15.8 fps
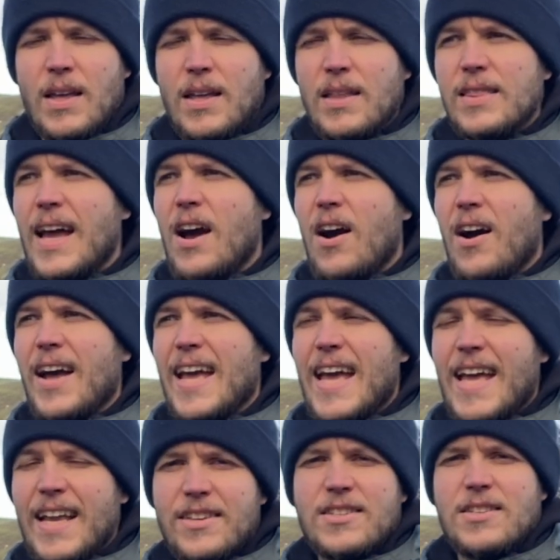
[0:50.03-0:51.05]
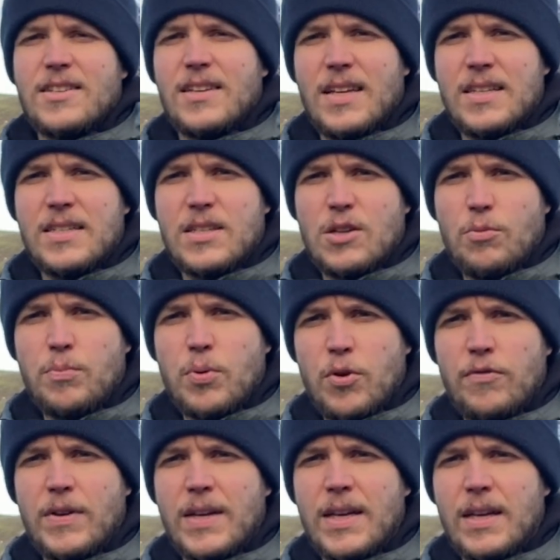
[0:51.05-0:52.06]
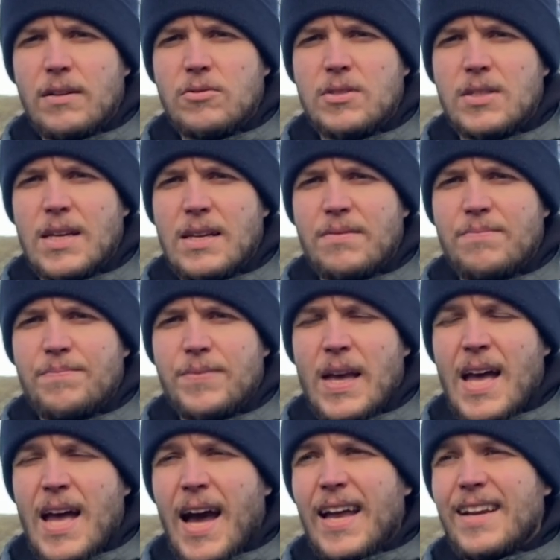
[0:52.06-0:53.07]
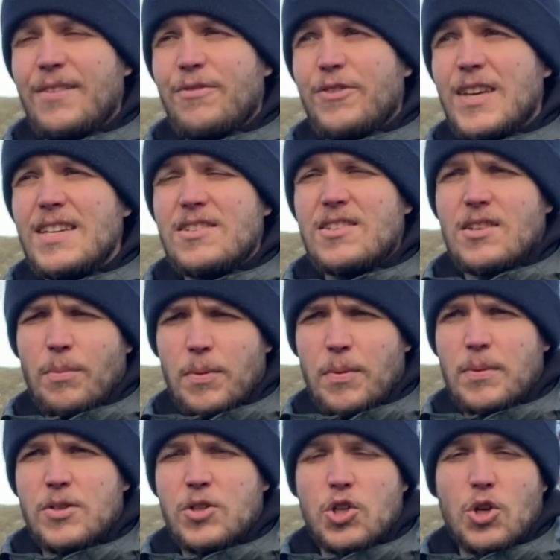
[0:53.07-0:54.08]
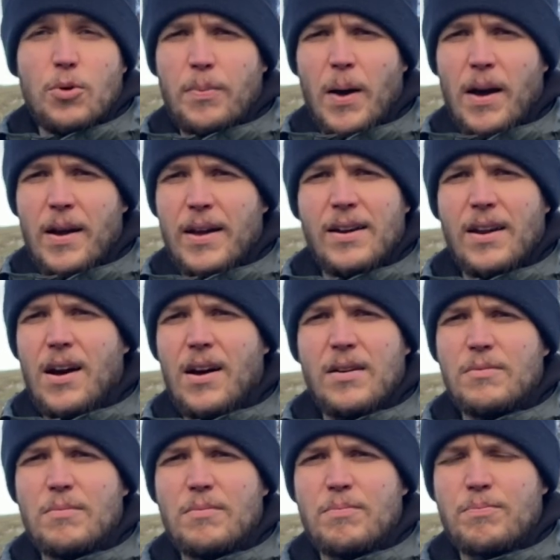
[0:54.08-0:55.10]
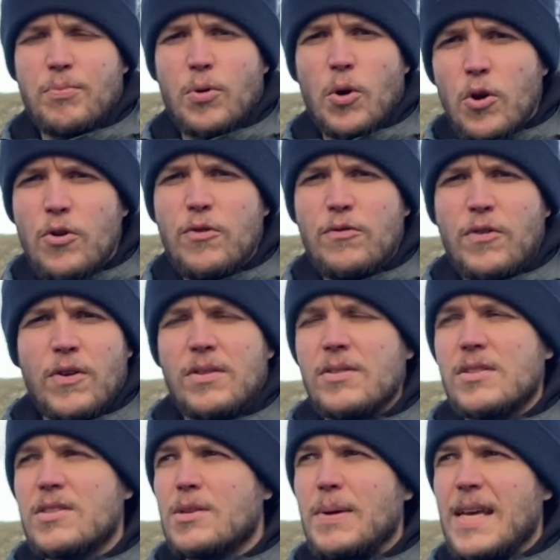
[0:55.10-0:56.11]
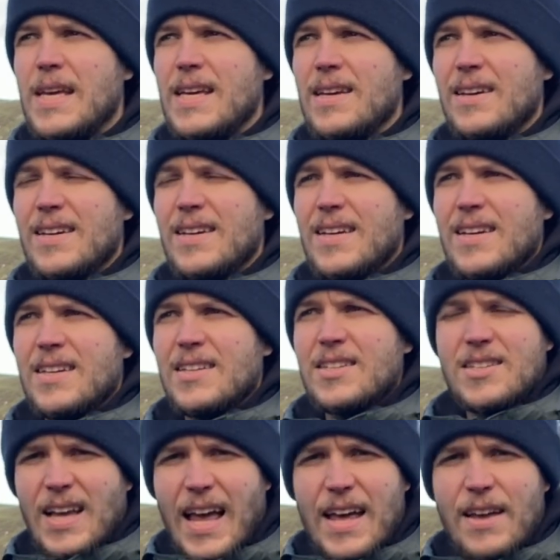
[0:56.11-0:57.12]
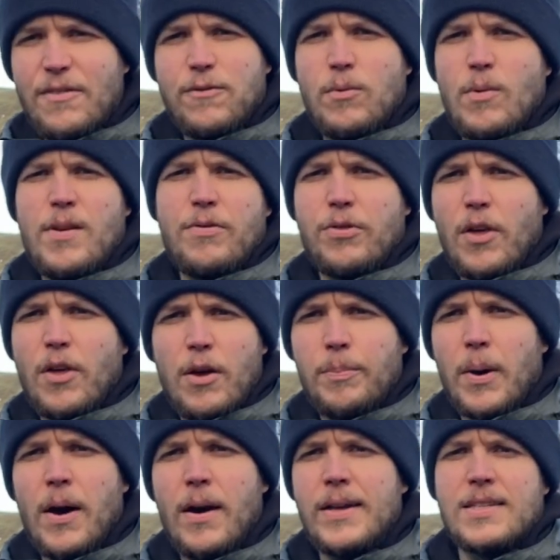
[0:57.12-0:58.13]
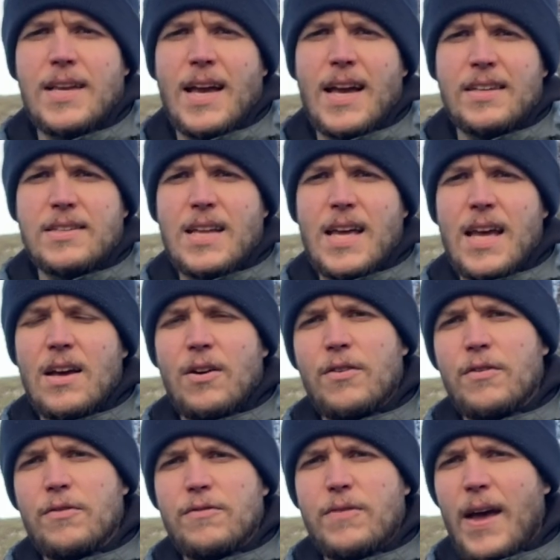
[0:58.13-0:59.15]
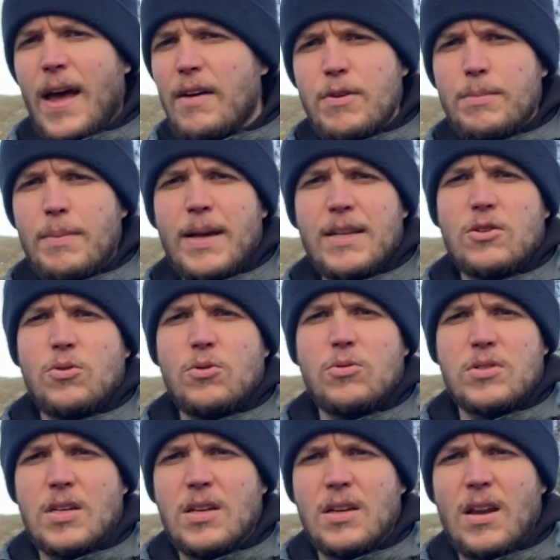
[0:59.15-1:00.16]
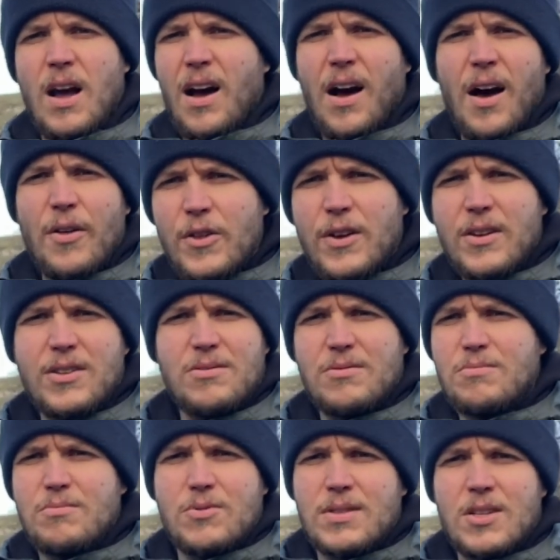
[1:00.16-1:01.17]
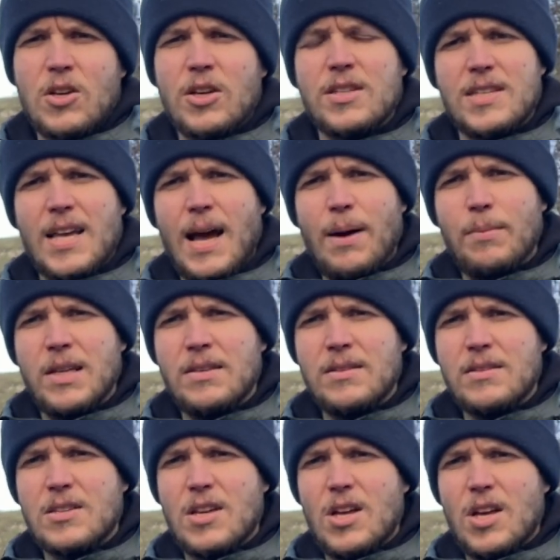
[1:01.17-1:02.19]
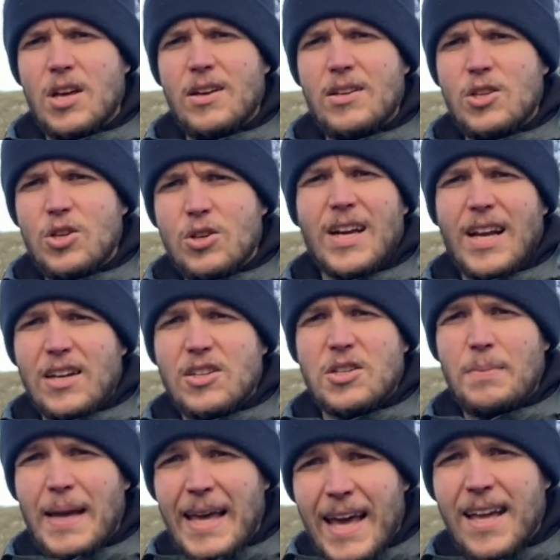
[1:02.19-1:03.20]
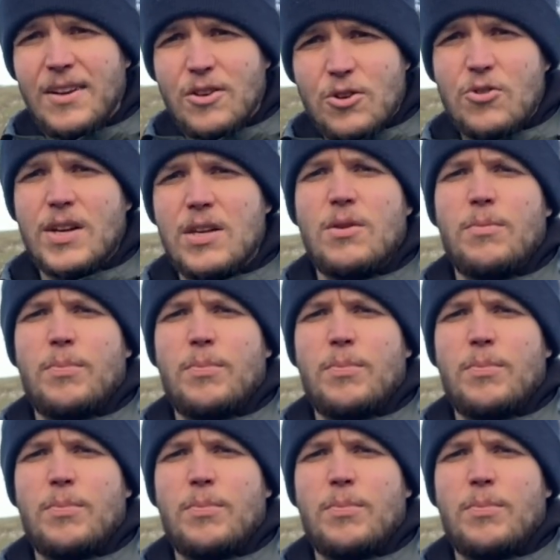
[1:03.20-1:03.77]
They are innocent until proven guilty. And if these supplements you're buying aren't proven to be safe with third-party testing of heavy metals and other contaminants, you could actually be hindering your